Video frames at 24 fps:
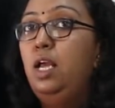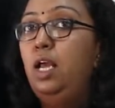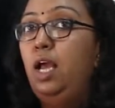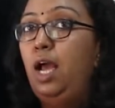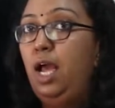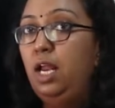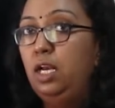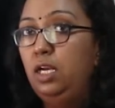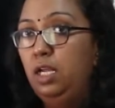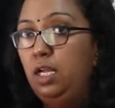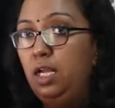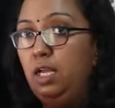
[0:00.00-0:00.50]

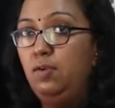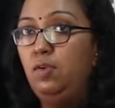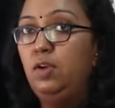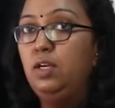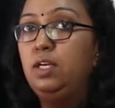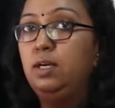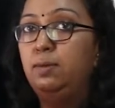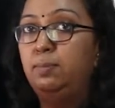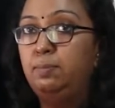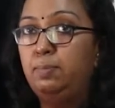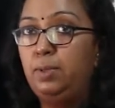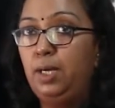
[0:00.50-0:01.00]
and he will
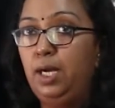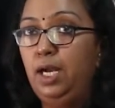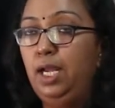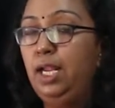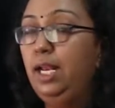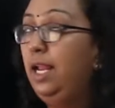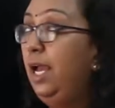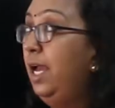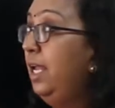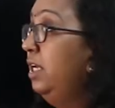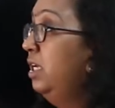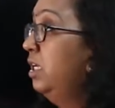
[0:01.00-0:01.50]

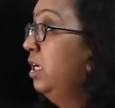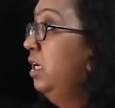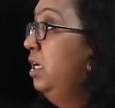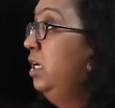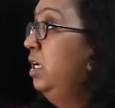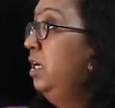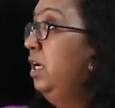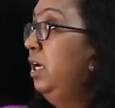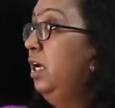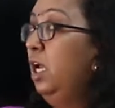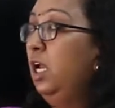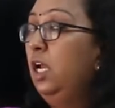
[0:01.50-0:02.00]
compile and
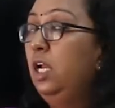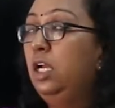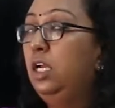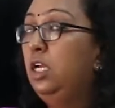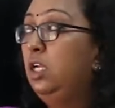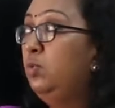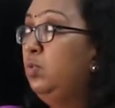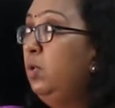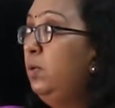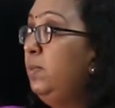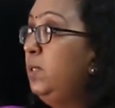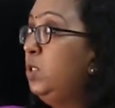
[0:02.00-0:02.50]

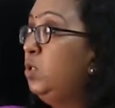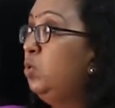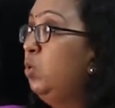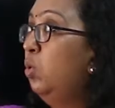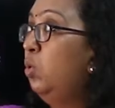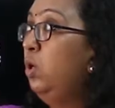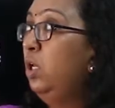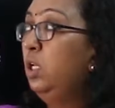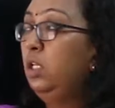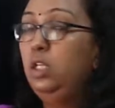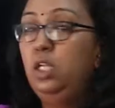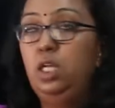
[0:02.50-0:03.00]
it will be
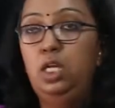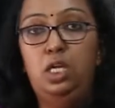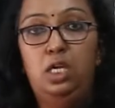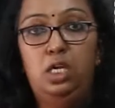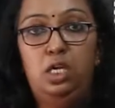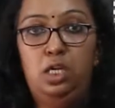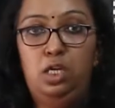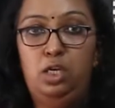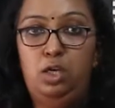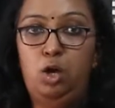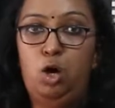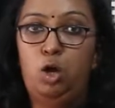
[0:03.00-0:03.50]
stored in the
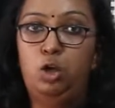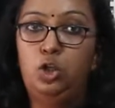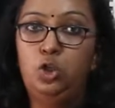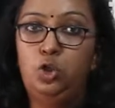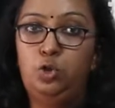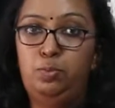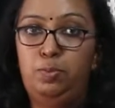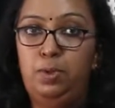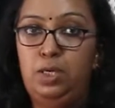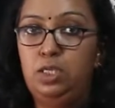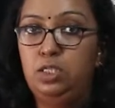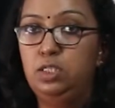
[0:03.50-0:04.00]

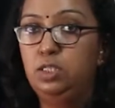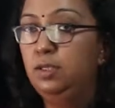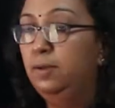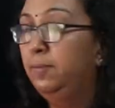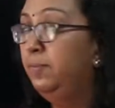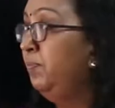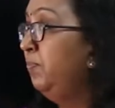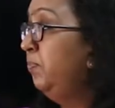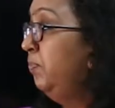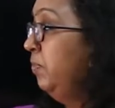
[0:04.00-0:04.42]
knowledge base.